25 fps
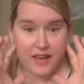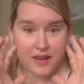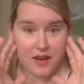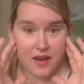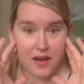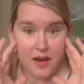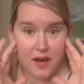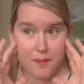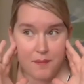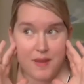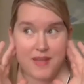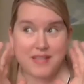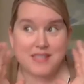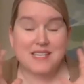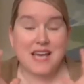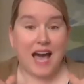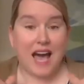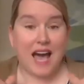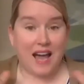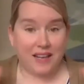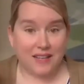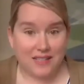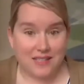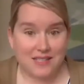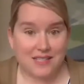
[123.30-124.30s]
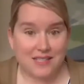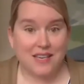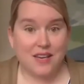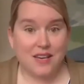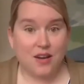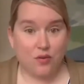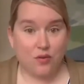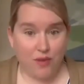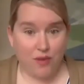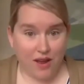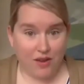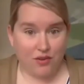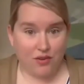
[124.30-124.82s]
mentality
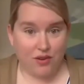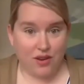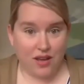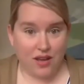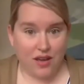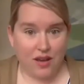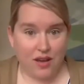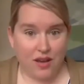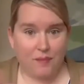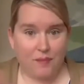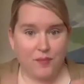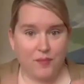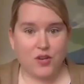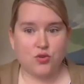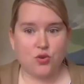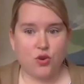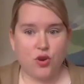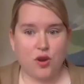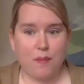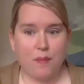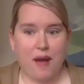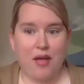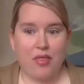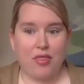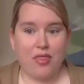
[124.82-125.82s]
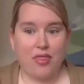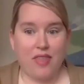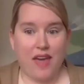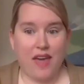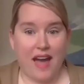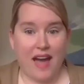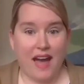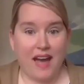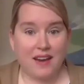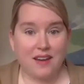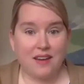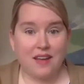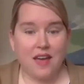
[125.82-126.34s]
around it. I'm going to talk about that.